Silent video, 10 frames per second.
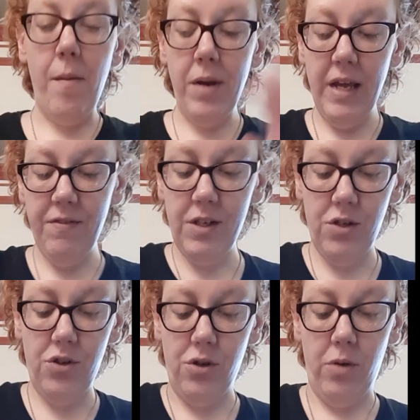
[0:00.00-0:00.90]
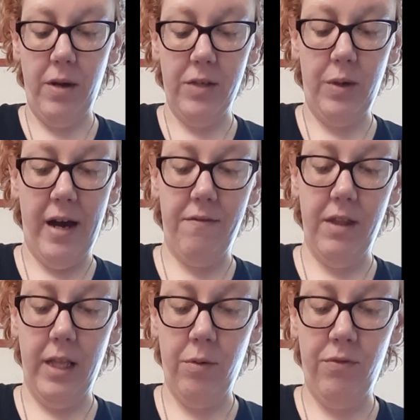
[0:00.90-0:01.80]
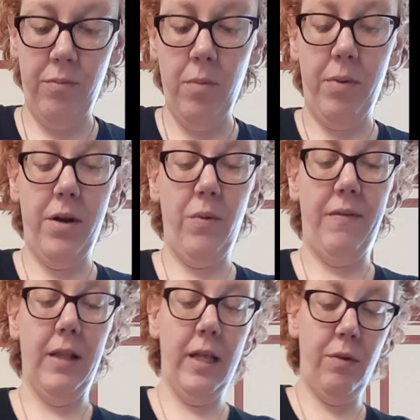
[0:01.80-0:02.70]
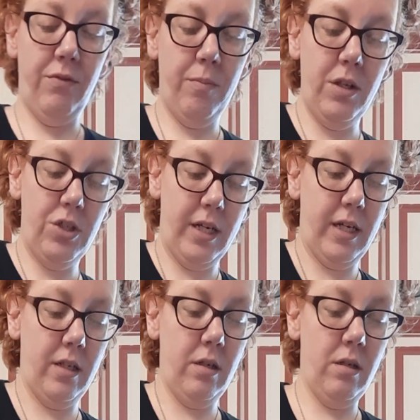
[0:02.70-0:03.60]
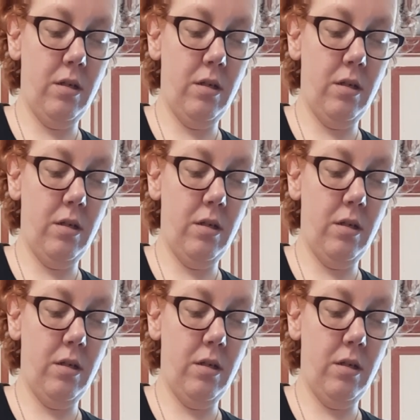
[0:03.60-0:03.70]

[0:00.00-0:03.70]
I'm going to give this a stir because we have the liquid from the butter. We have the liquid from the chicken.